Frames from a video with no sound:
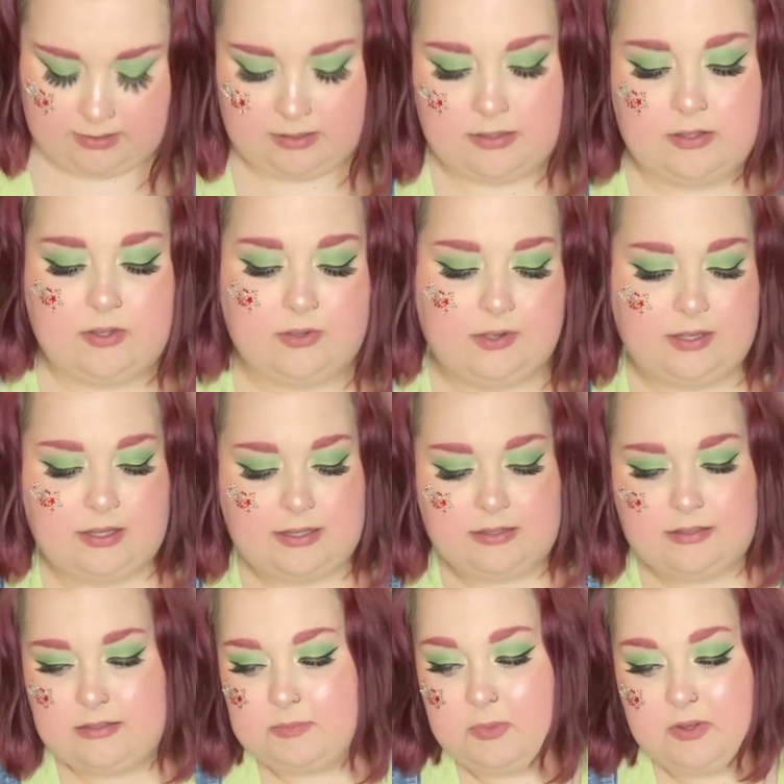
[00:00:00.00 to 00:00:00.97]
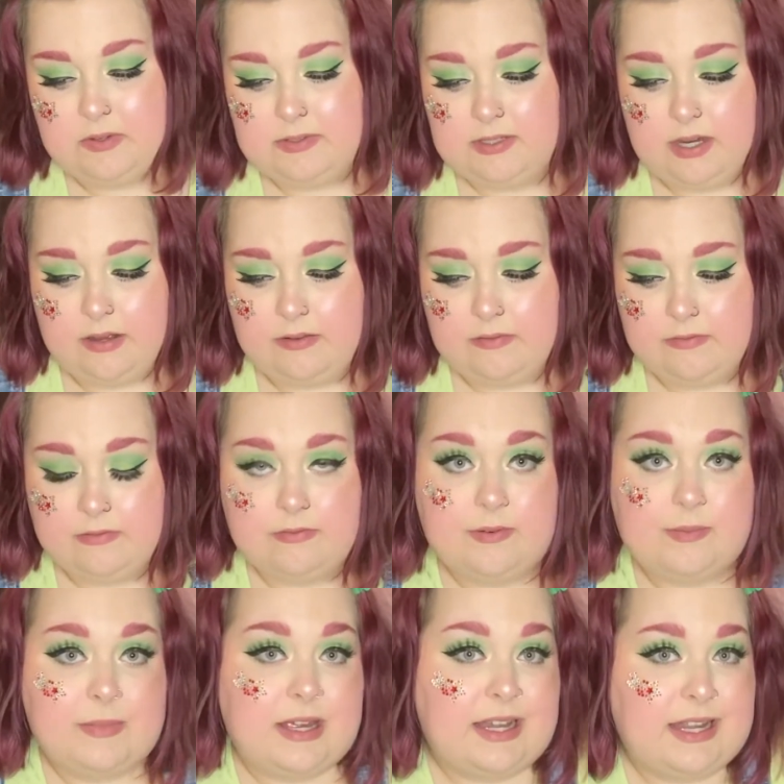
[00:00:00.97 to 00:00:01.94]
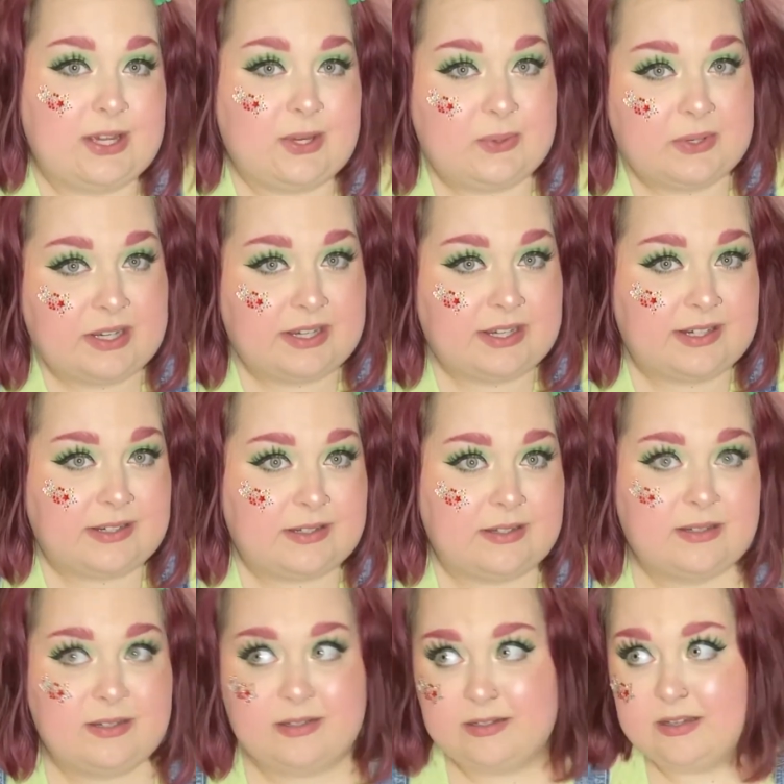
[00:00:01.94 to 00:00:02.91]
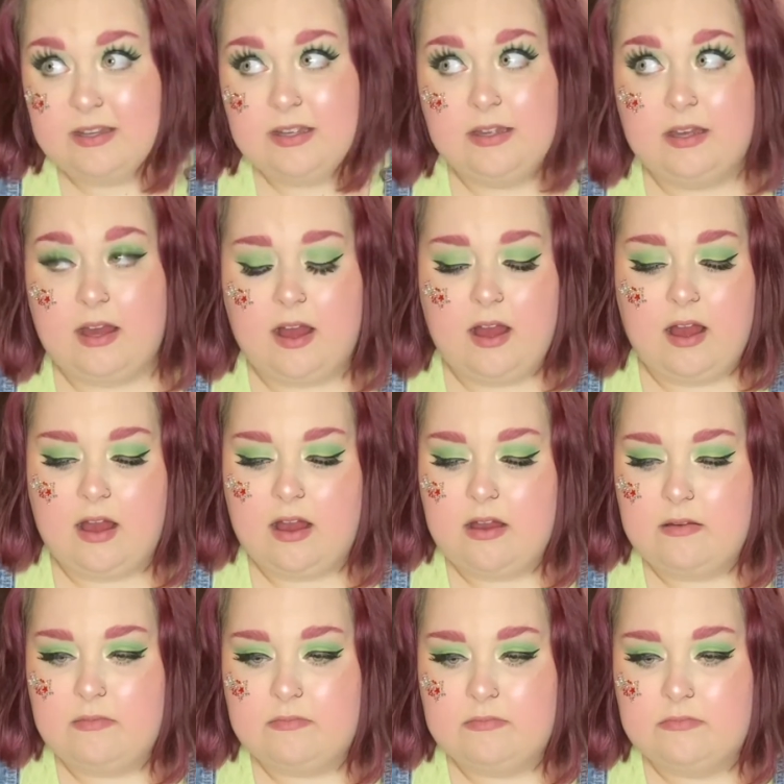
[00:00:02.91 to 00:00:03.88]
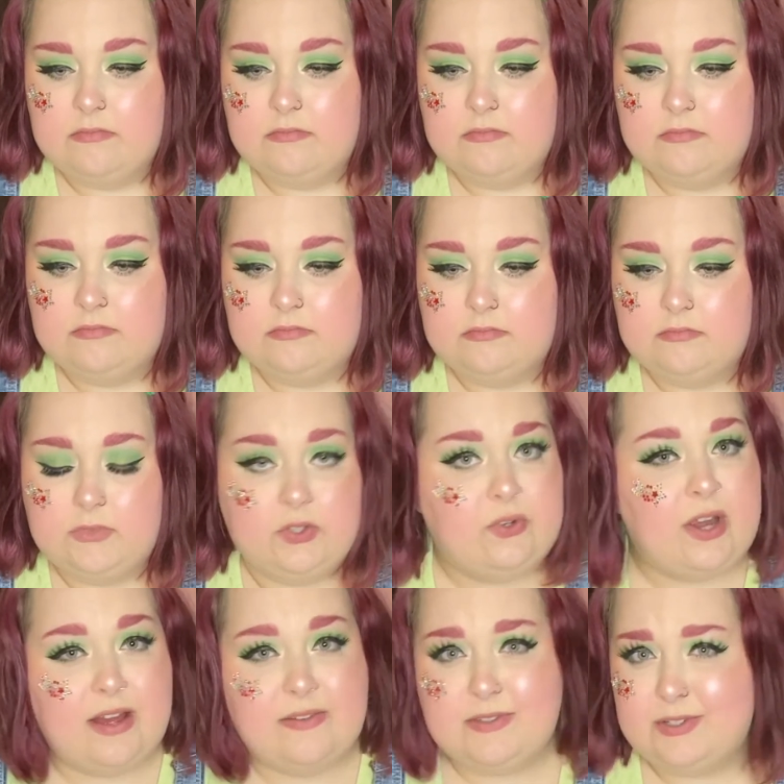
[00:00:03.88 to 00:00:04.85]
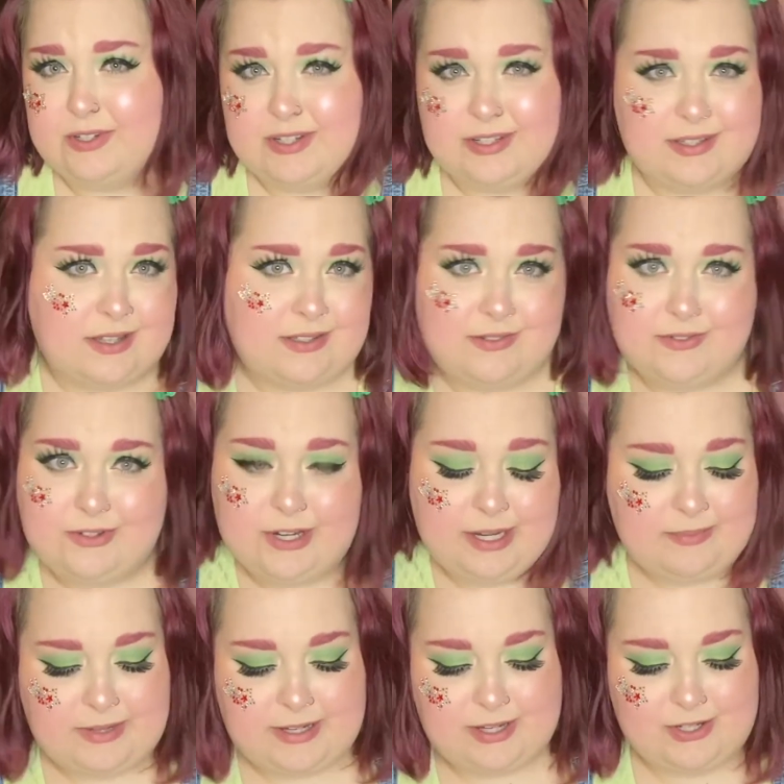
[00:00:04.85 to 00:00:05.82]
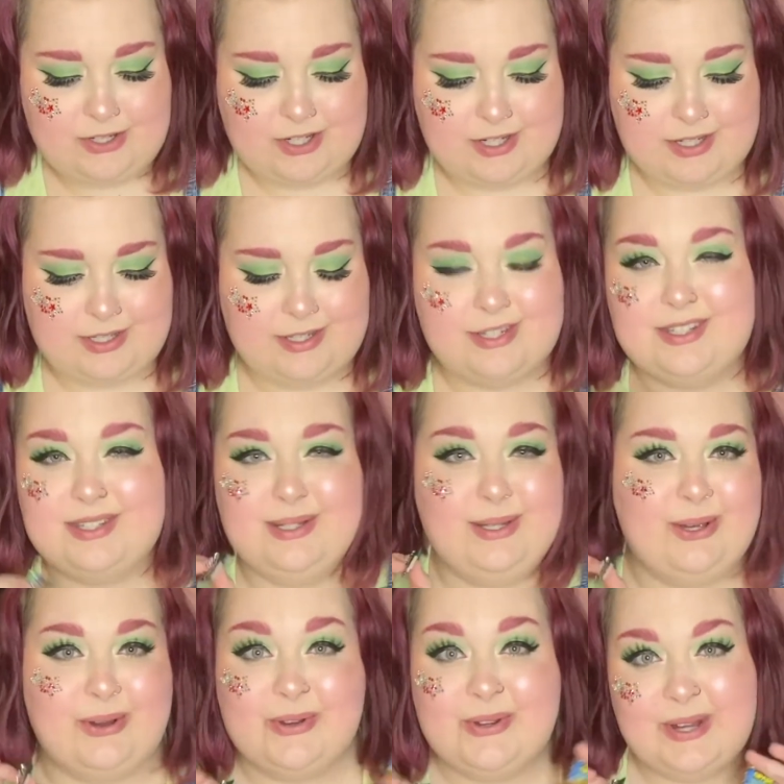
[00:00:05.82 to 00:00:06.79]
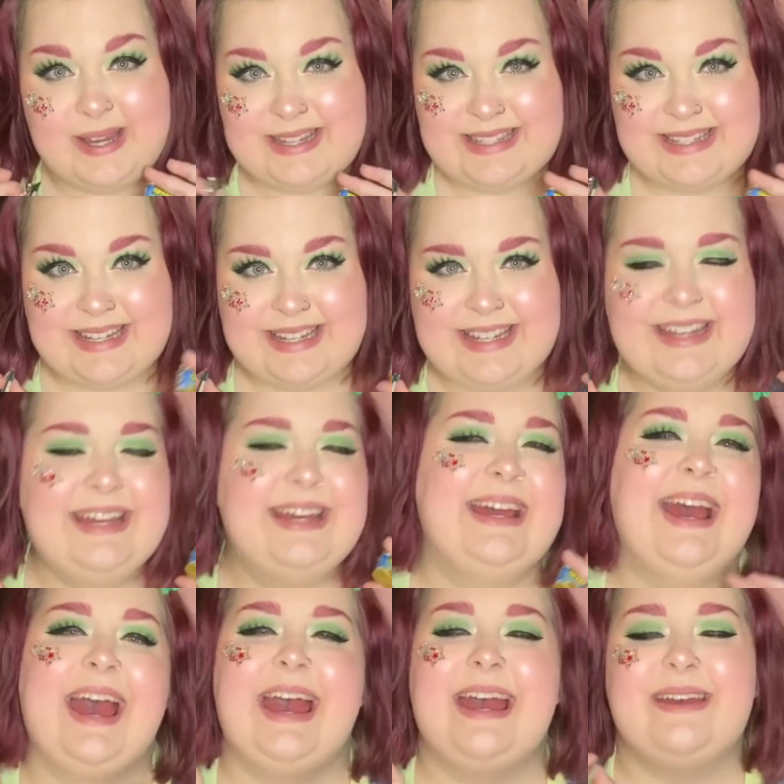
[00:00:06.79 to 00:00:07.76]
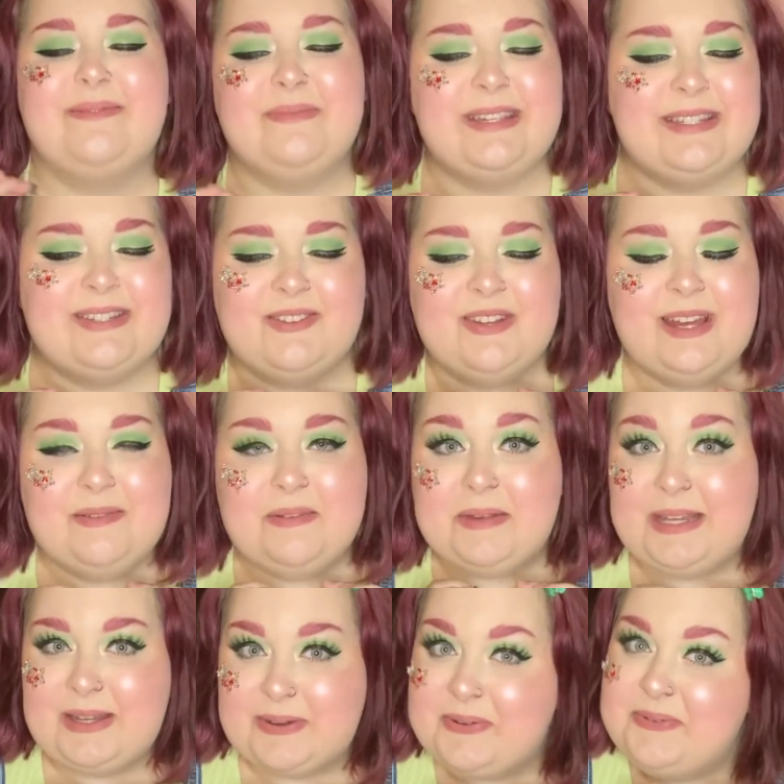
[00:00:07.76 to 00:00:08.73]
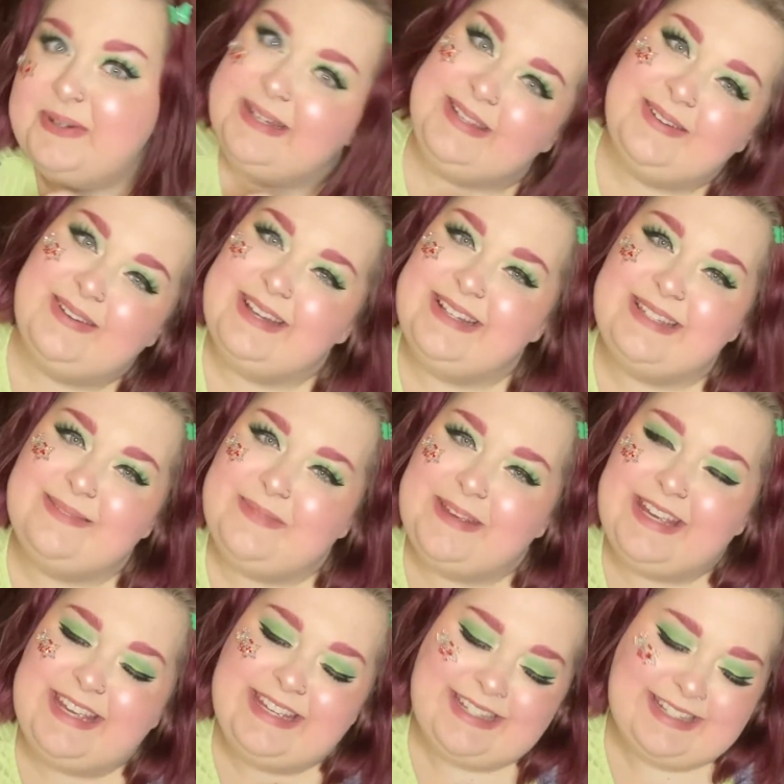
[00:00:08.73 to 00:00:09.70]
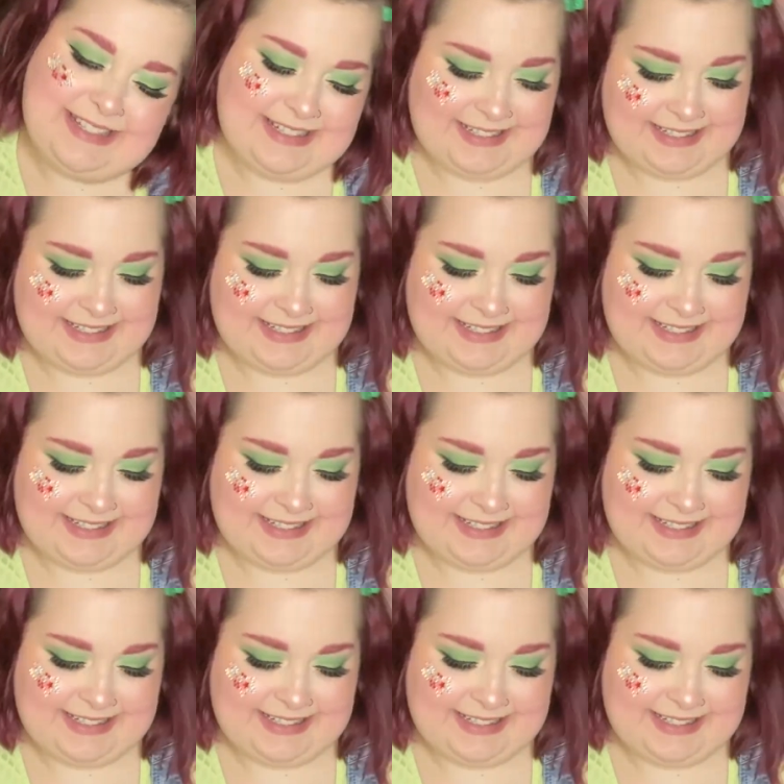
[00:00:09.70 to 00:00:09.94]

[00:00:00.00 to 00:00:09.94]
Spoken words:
You can get small stuff from anywhere. The craft store has lots of great miniatures, and just go crazy. And be sure to let me know what you guys make.